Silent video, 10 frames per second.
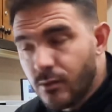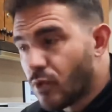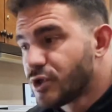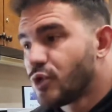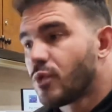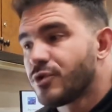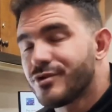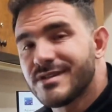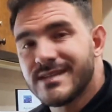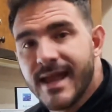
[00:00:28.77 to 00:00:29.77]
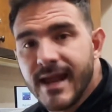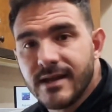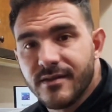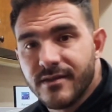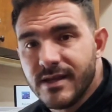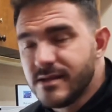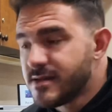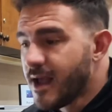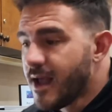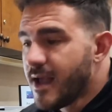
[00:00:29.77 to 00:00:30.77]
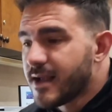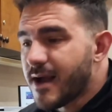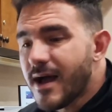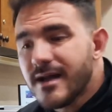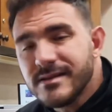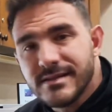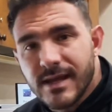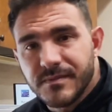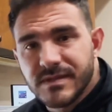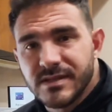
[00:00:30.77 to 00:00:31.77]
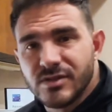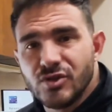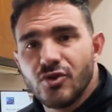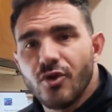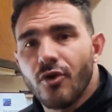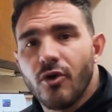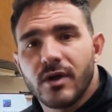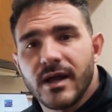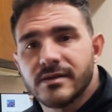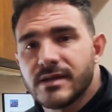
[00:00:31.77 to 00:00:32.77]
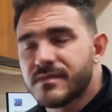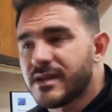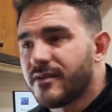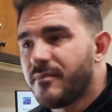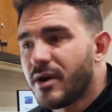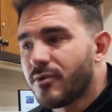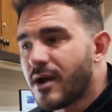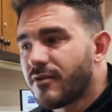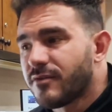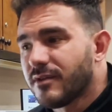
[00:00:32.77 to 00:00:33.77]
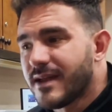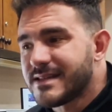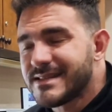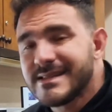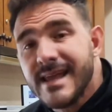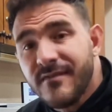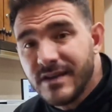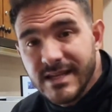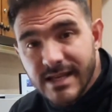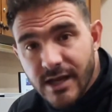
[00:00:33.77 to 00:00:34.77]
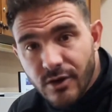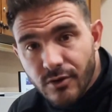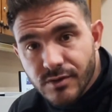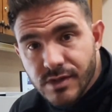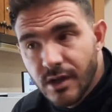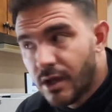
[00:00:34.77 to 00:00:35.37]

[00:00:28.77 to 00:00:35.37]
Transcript: Once you understand these concepts, these neural concepts that have been around for the last 70 years,